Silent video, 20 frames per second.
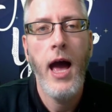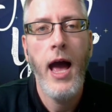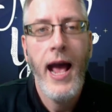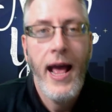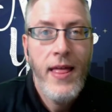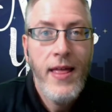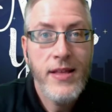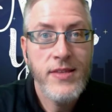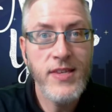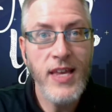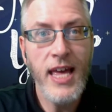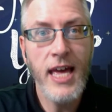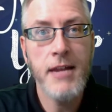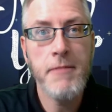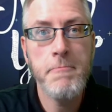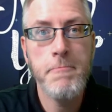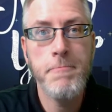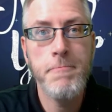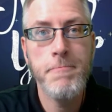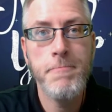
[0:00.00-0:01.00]
And that's it.
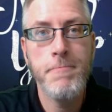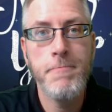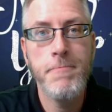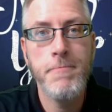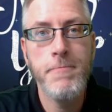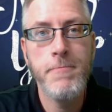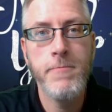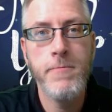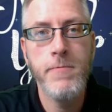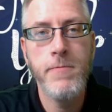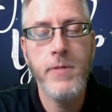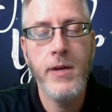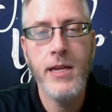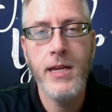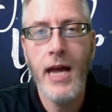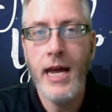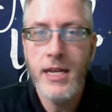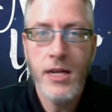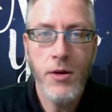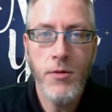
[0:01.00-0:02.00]
I mean,
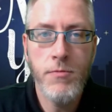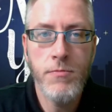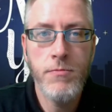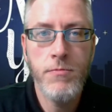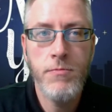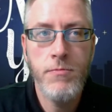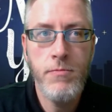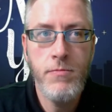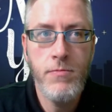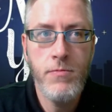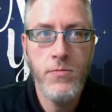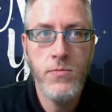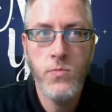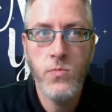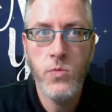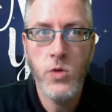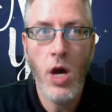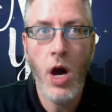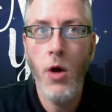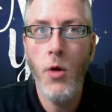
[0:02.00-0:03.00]
I don't
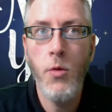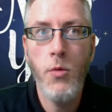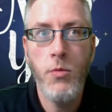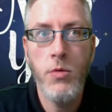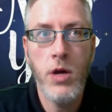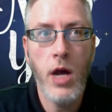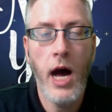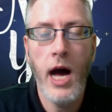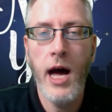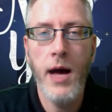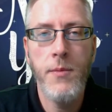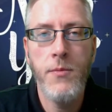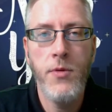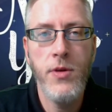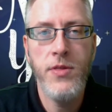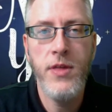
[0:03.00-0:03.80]
co-com with